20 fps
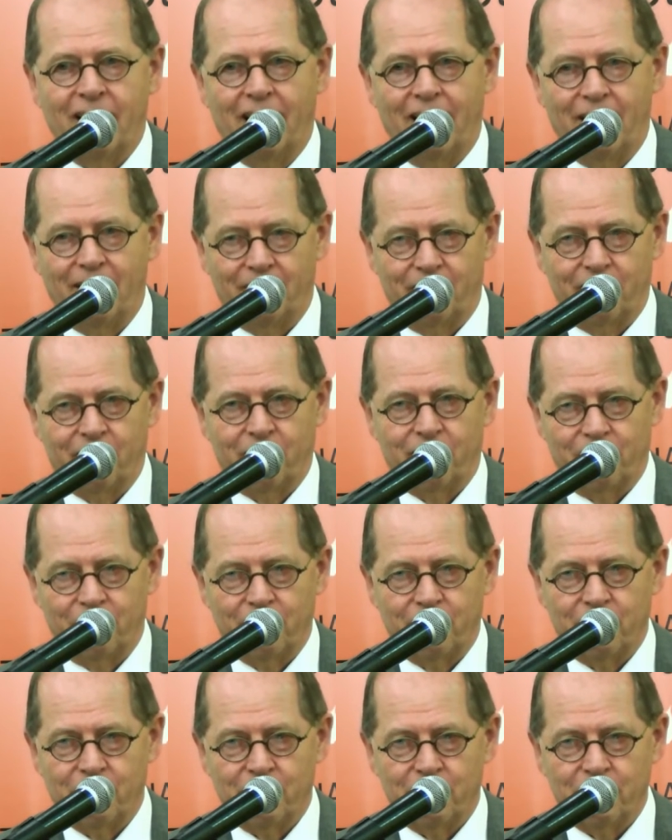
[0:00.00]
have
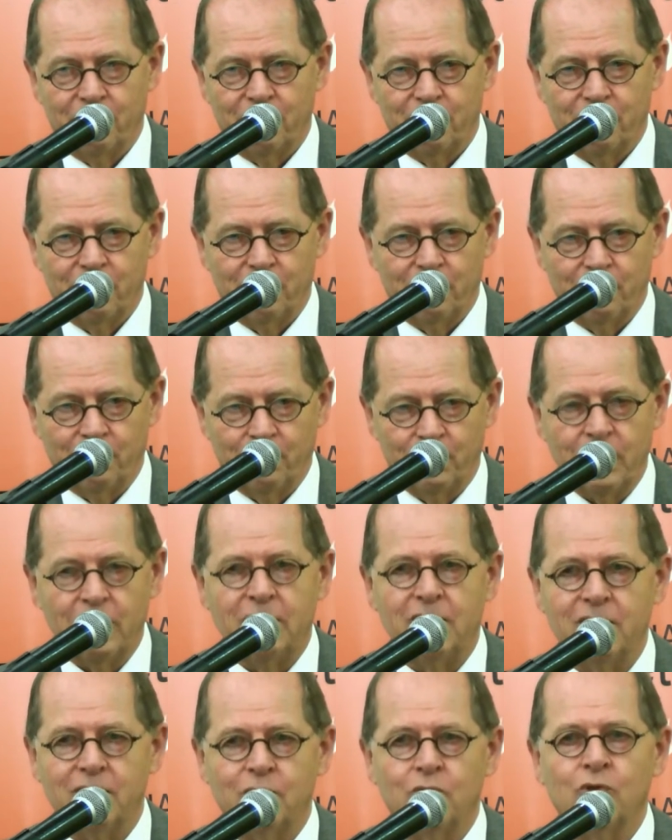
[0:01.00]

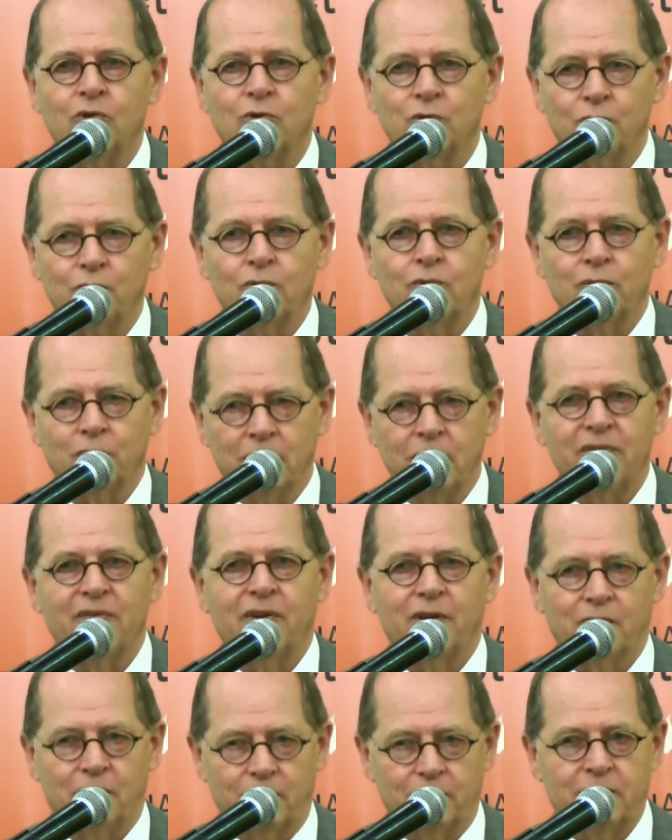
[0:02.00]
been through
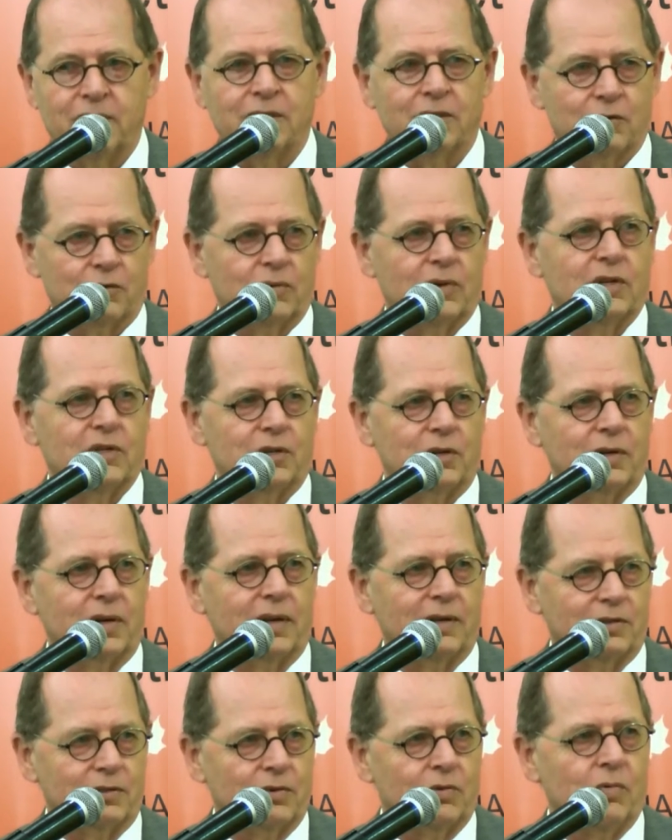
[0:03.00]
difficult situations
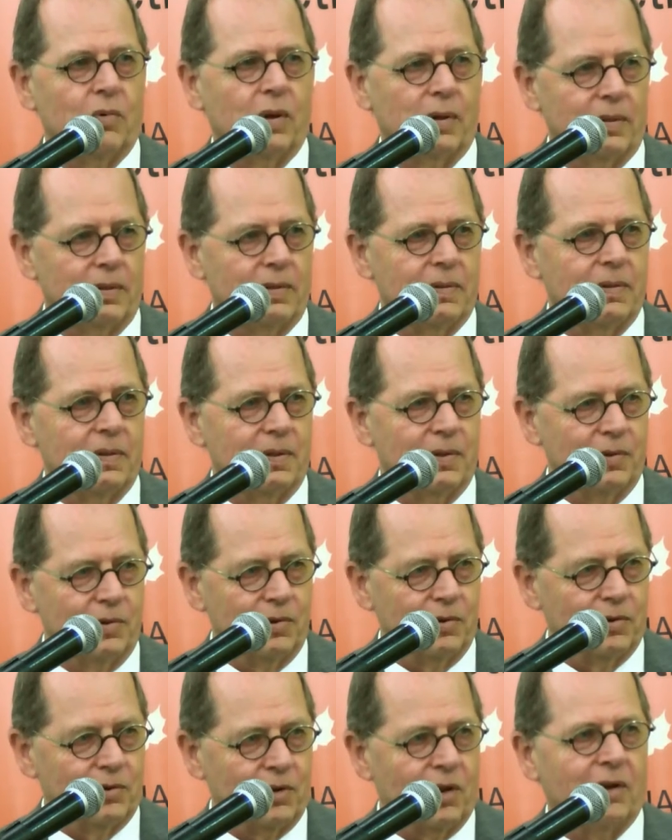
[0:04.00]
as the one
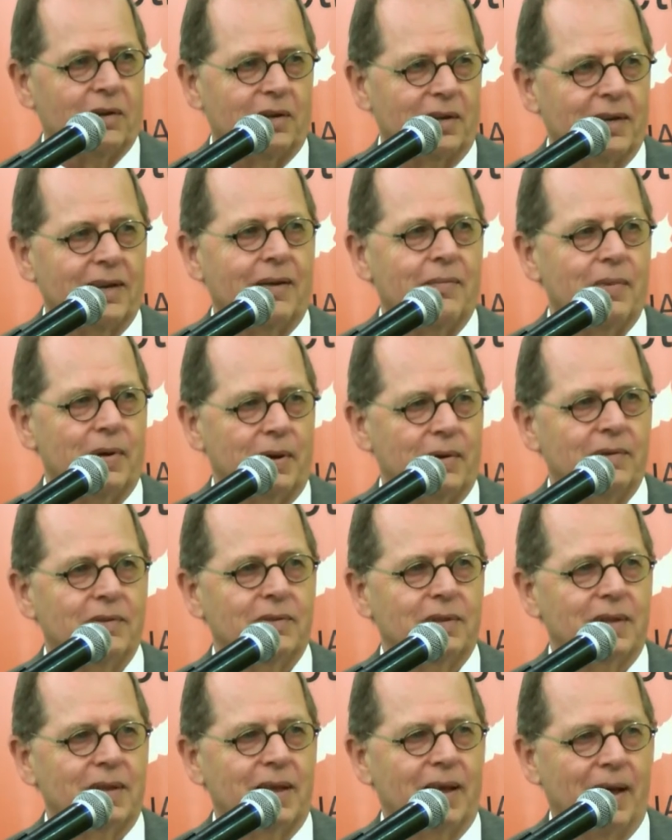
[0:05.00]
you're talking about.
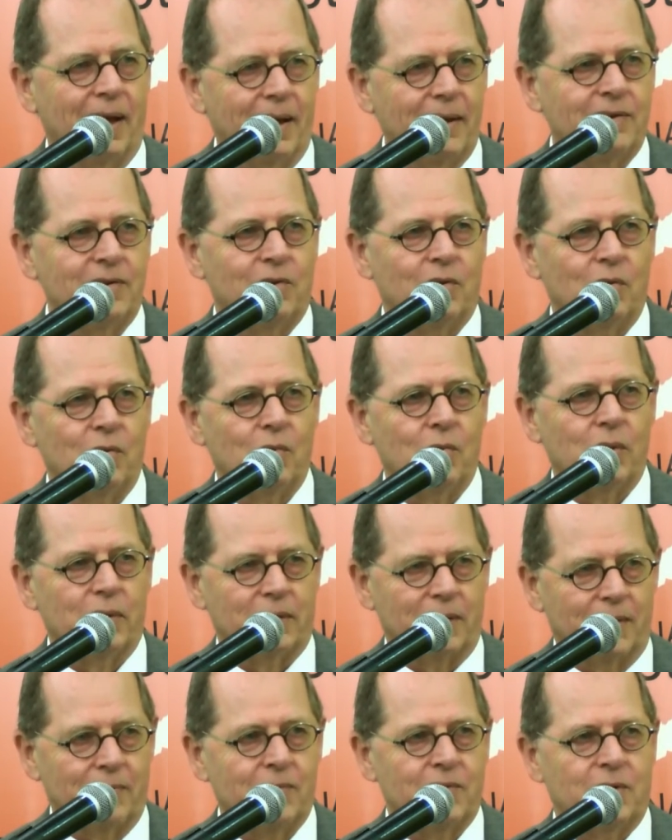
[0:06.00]
I know what
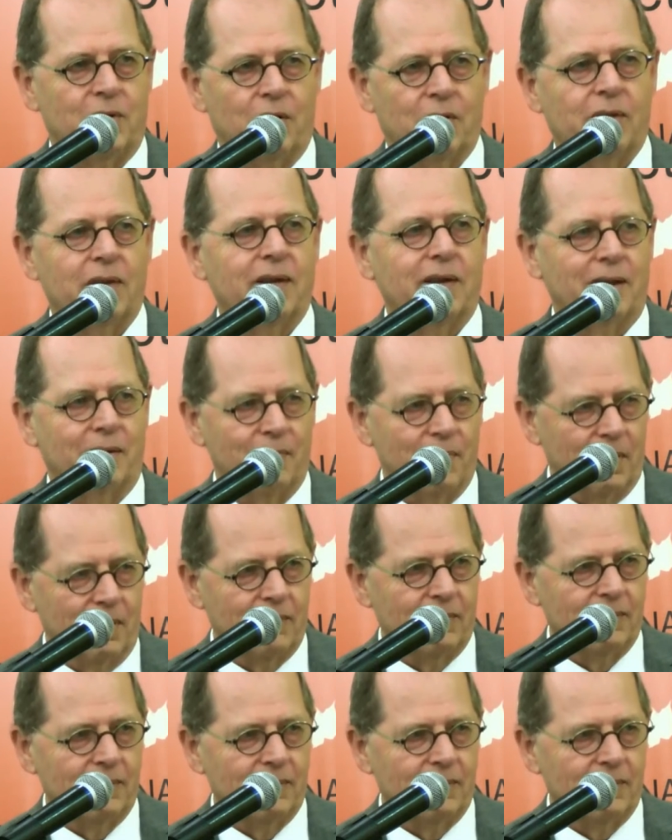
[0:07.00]
I'm talking about.